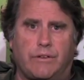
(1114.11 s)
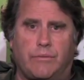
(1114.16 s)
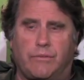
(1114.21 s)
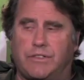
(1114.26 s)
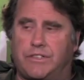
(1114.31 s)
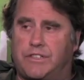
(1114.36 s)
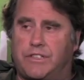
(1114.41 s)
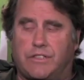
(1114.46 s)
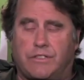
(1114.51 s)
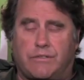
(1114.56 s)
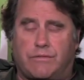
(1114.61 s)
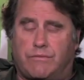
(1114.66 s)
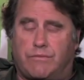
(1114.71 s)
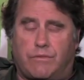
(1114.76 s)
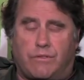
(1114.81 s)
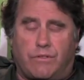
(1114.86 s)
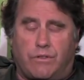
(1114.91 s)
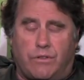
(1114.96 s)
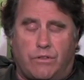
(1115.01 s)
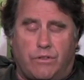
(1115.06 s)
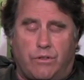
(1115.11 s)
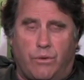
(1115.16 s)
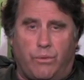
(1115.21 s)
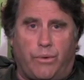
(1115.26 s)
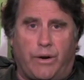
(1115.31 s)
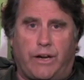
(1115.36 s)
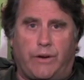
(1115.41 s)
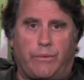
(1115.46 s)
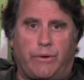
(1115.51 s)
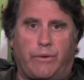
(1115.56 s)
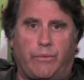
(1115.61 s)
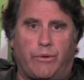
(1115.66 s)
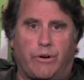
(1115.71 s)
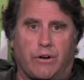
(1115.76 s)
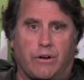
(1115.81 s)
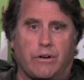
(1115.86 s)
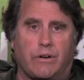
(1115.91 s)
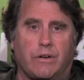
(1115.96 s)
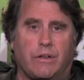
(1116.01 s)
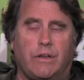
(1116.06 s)
It was just the way we
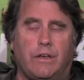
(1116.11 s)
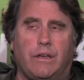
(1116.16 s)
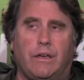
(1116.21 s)
were.